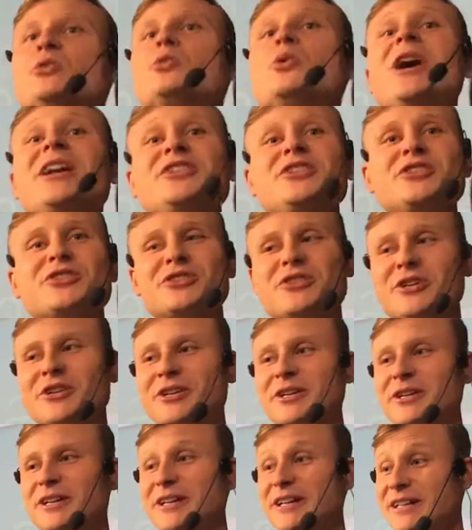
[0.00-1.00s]

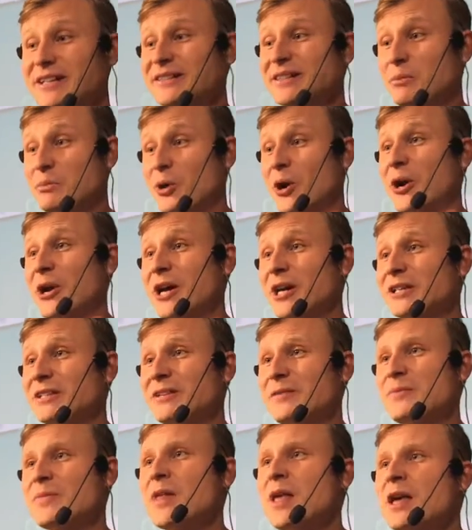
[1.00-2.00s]
register the product.